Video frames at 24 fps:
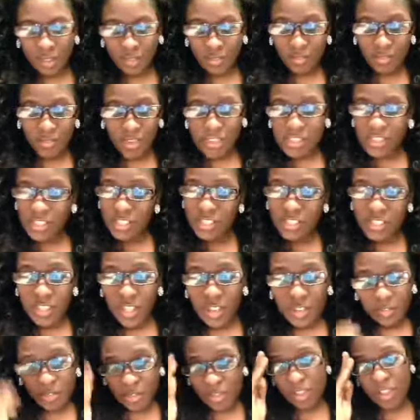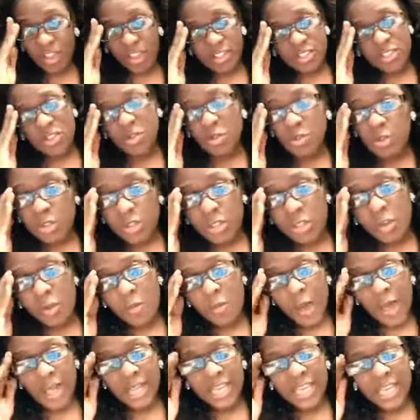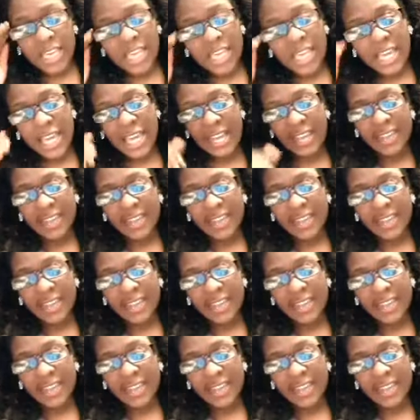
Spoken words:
Confessions of a Law School Nobody.